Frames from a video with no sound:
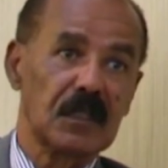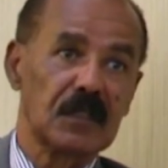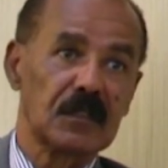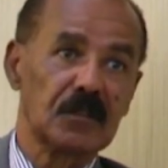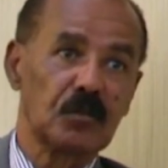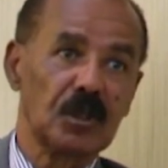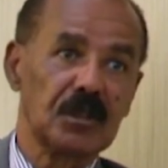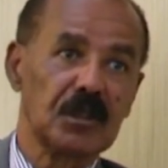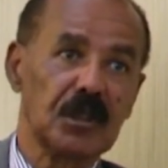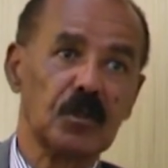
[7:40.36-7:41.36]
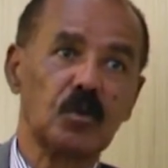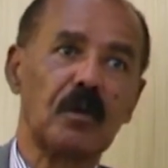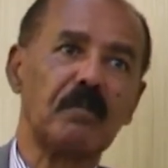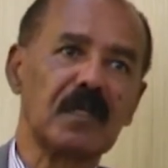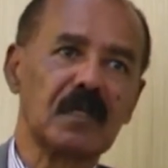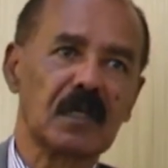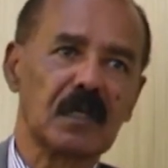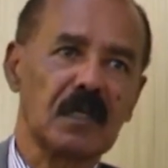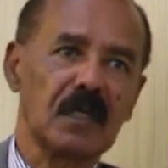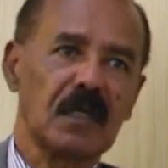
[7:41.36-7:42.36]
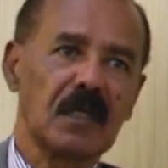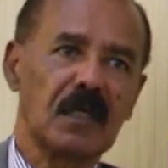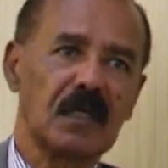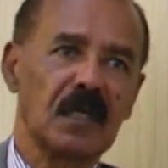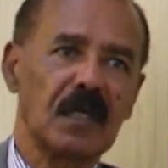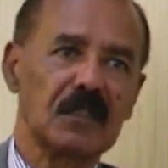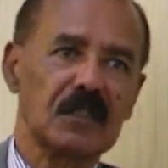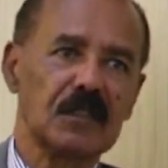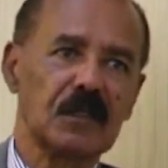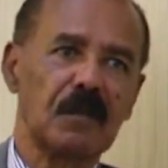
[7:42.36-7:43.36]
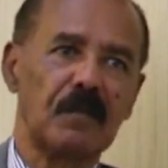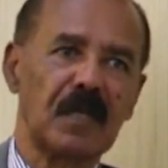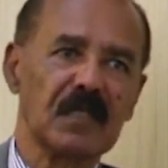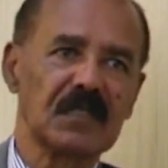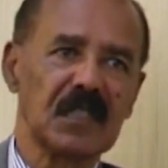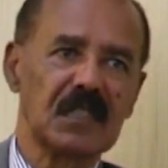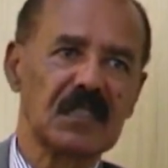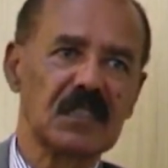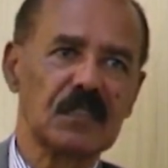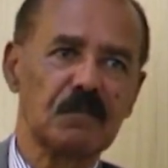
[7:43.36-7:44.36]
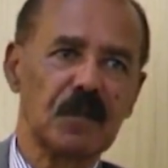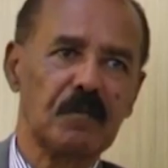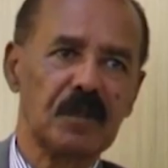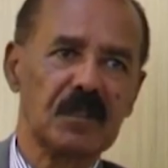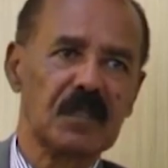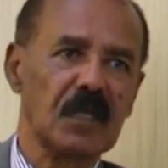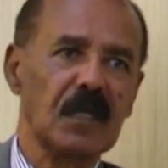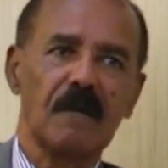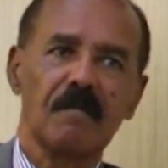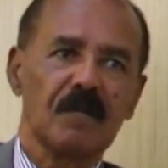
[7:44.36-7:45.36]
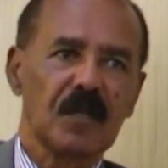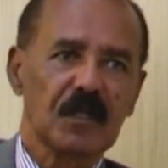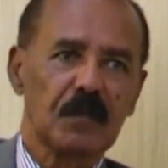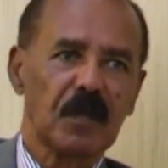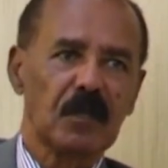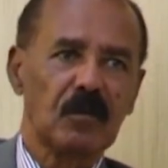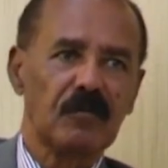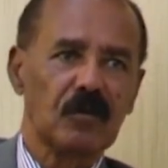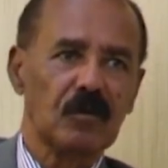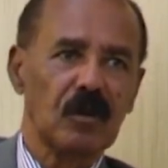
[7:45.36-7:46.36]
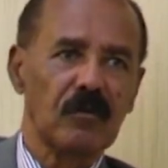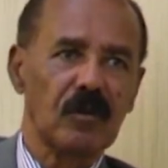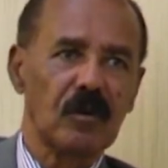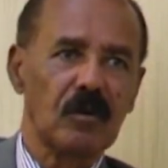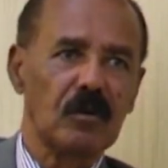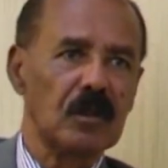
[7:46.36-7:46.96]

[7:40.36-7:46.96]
situation into a better relationship amongst nations, peoples, respect of rule of law,